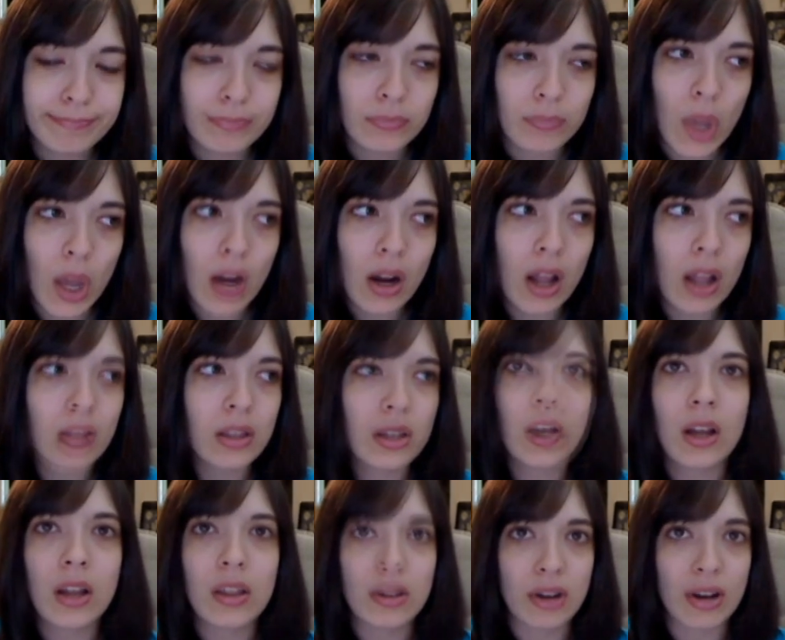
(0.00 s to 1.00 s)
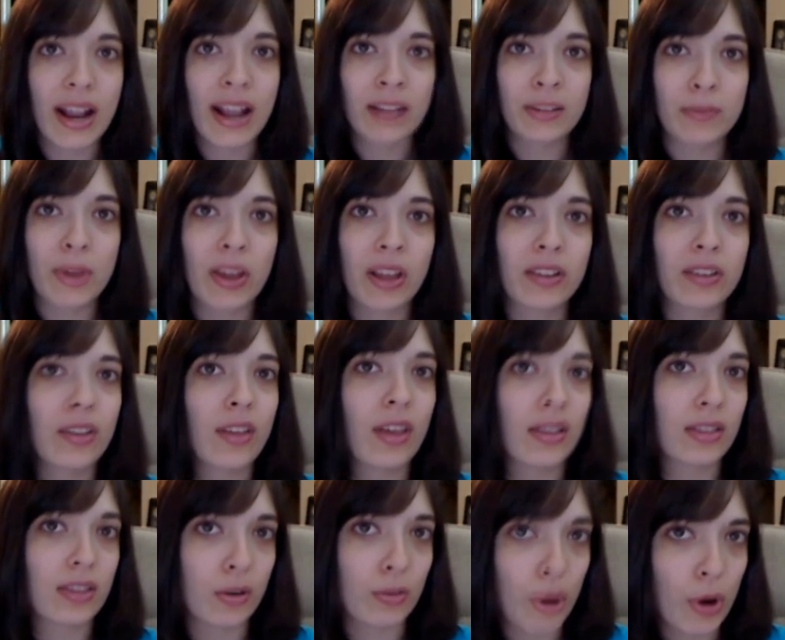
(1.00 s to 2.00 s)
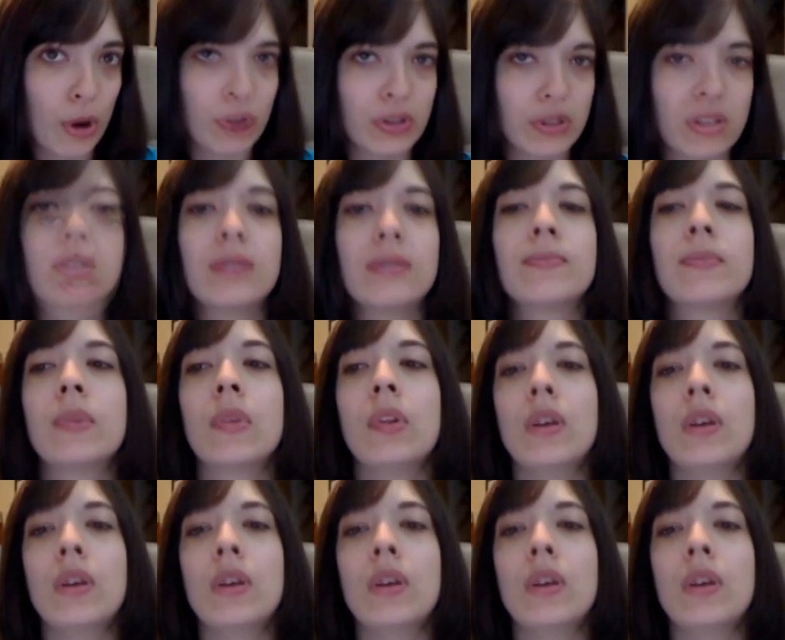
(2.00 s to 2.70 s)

not on their other aspects like their poses.